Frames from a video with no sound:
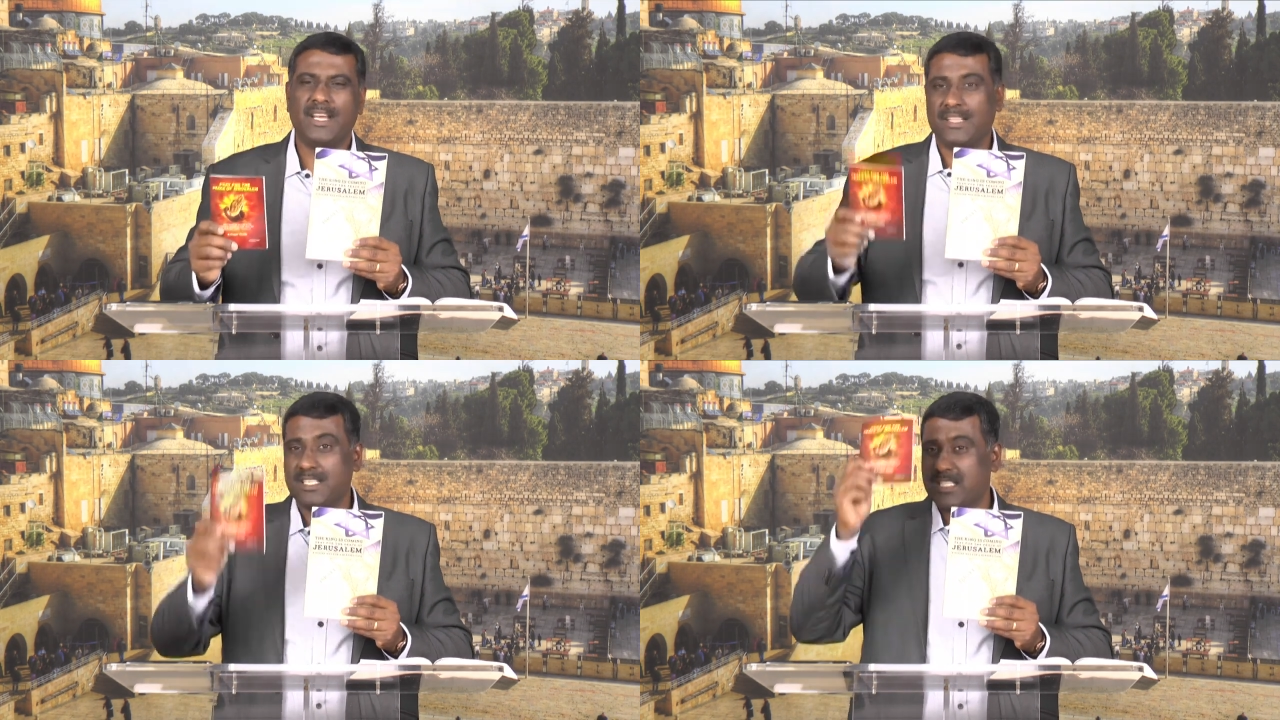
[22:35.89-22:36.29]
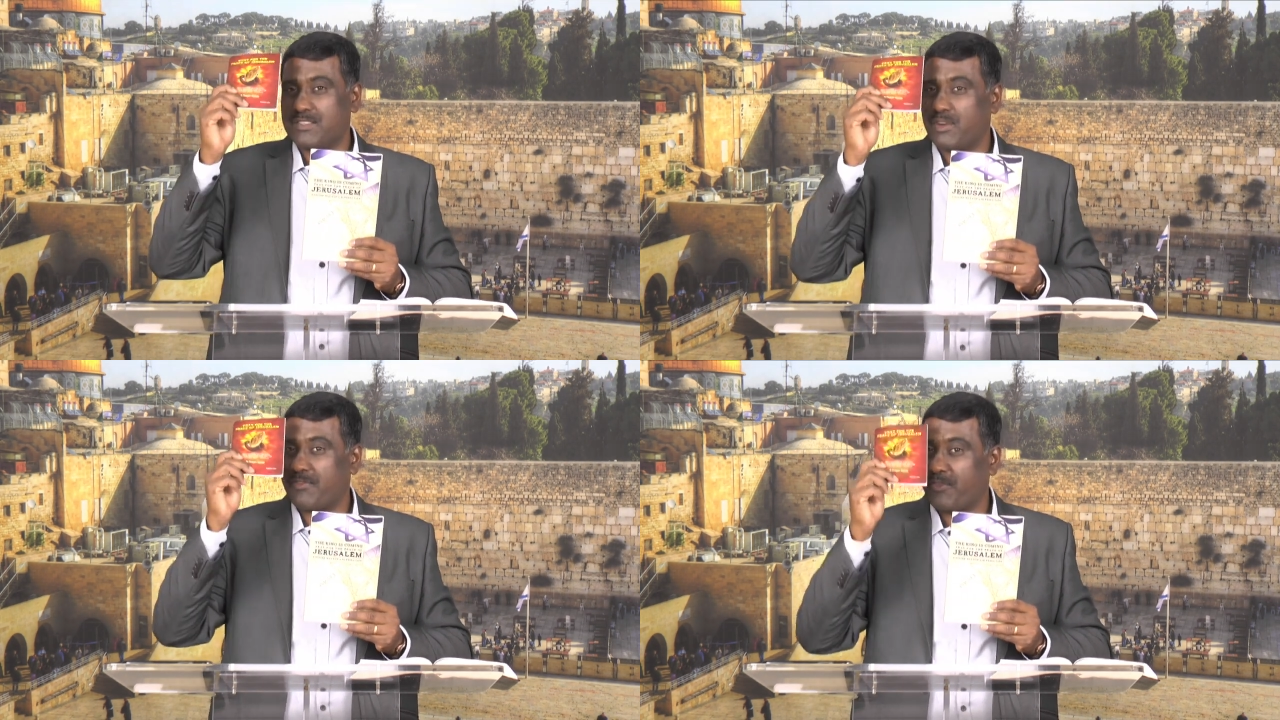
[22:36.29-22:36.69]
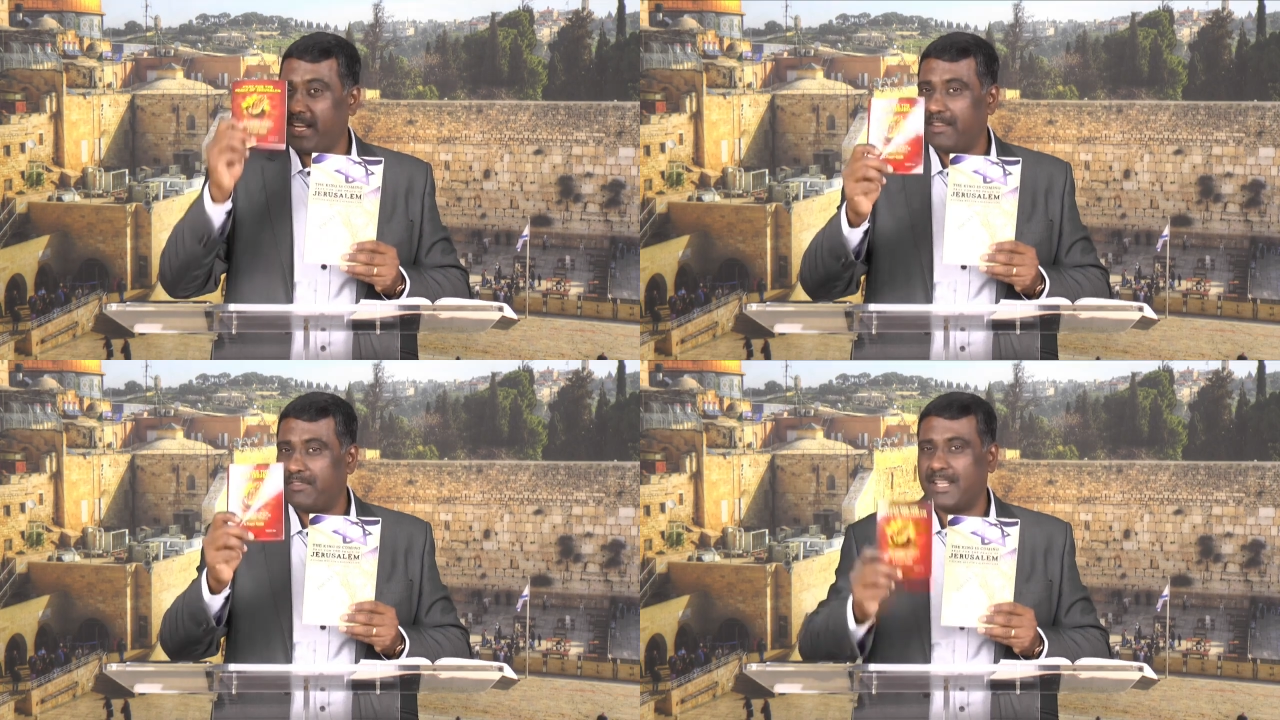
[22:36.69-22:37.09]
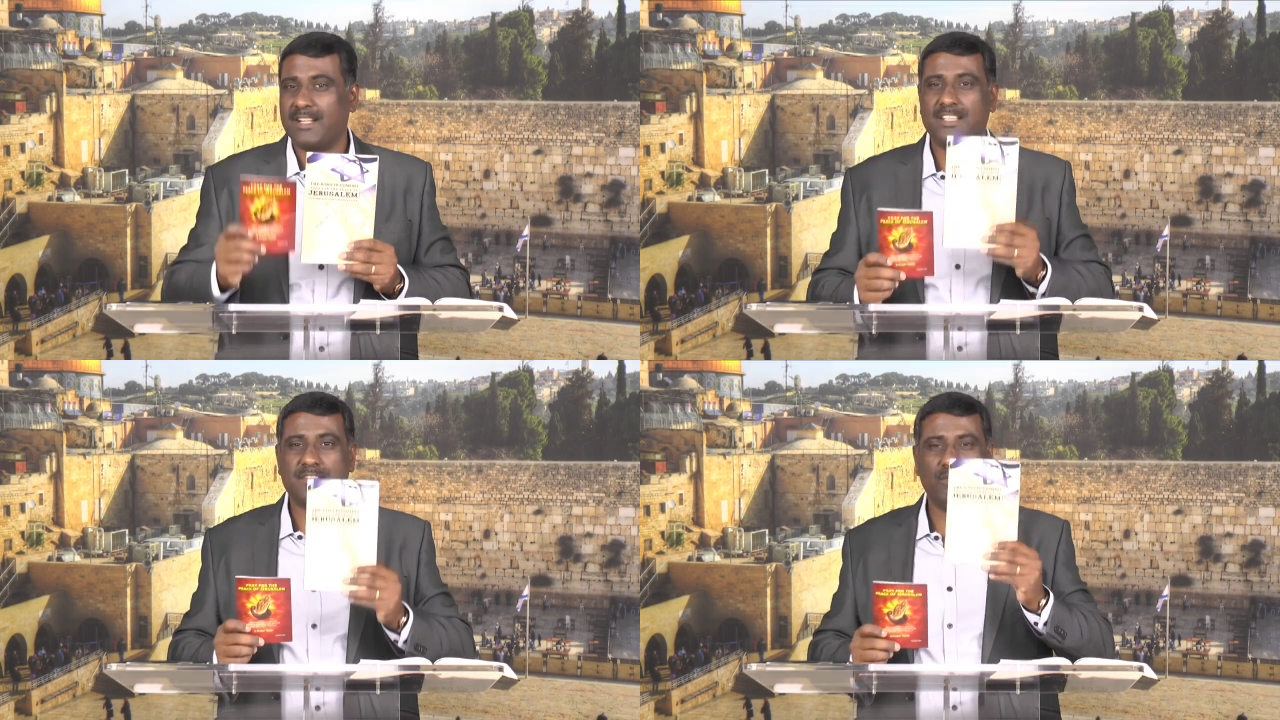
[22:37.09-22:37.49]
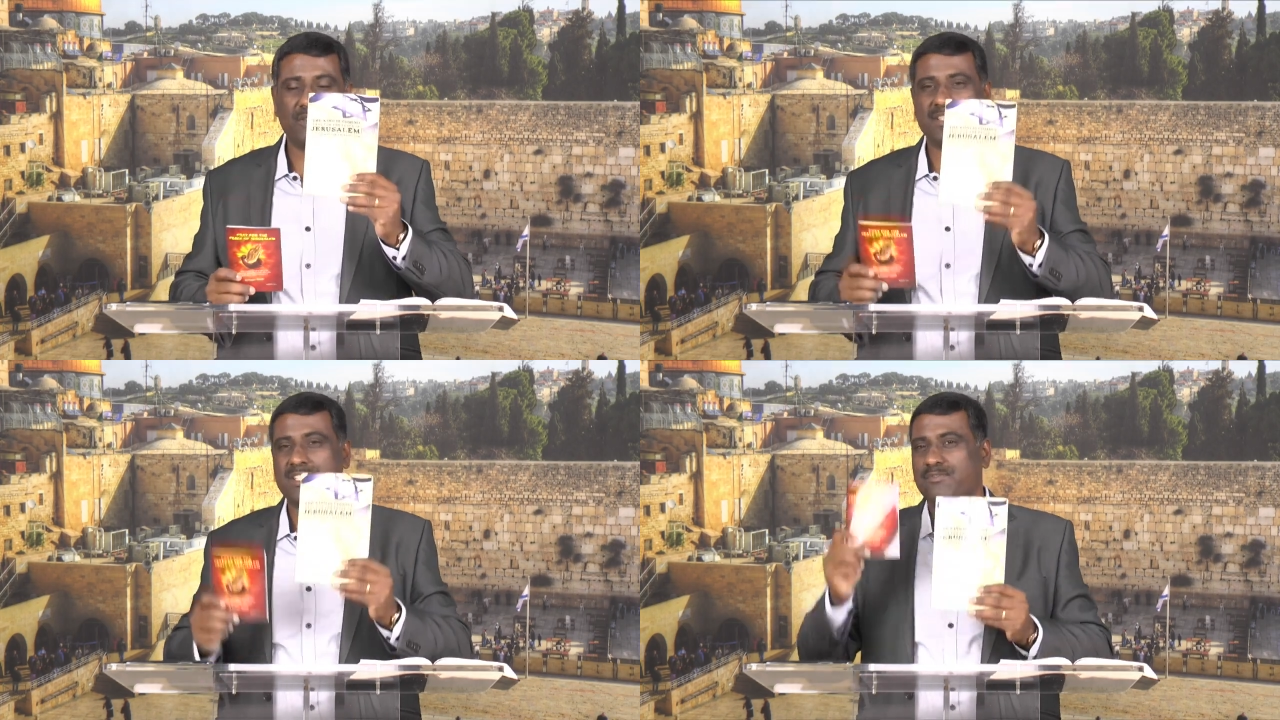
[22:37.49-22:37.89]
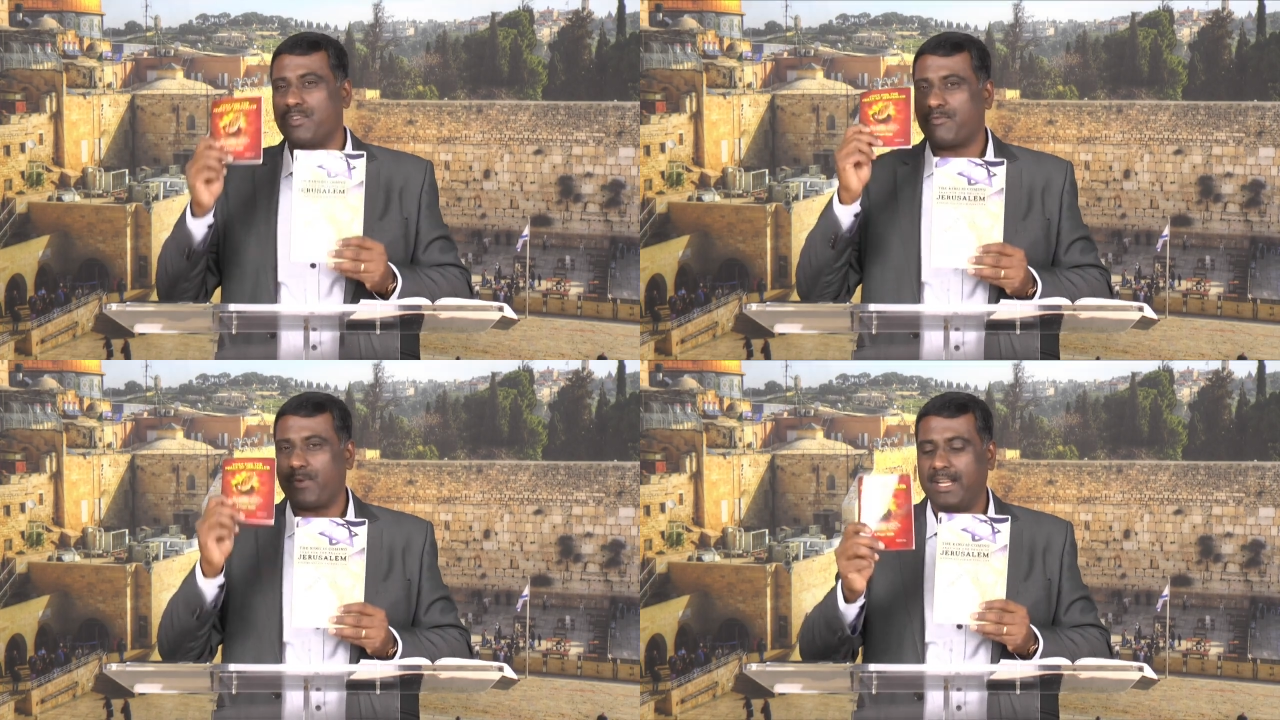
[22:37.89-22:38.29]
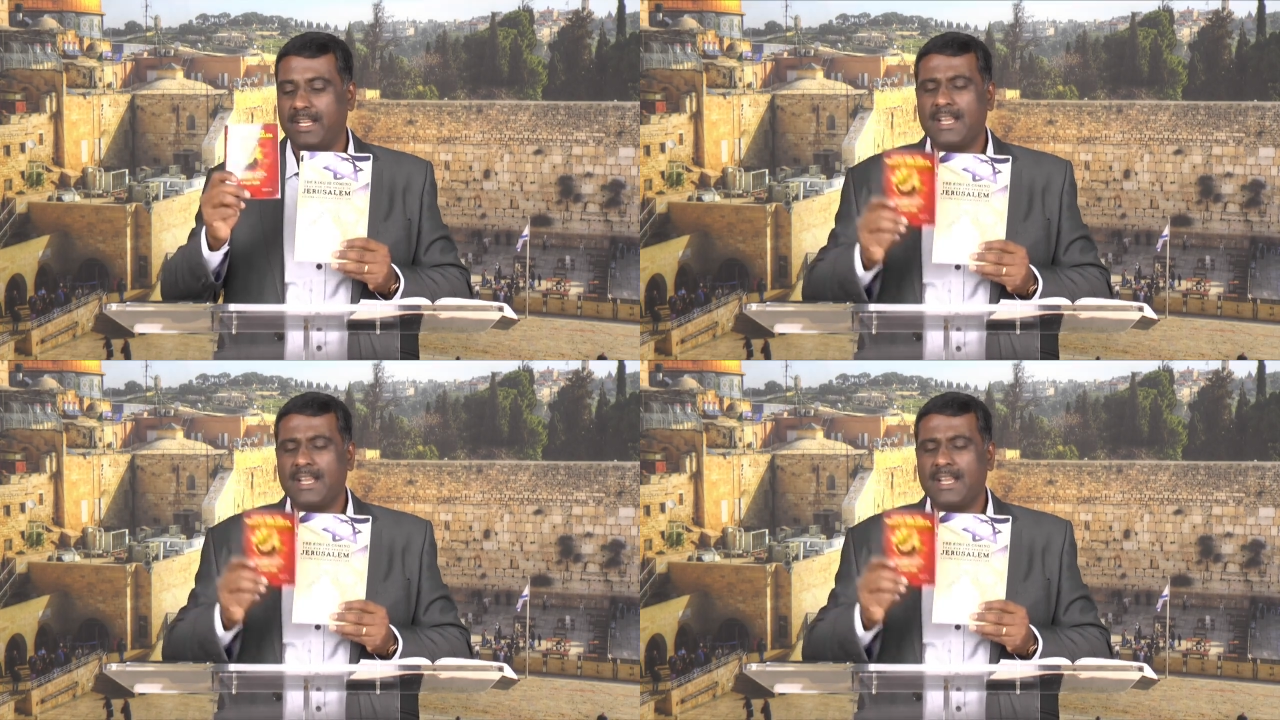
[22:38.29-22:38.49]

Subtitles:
This is for free. If you get this book, this is for free.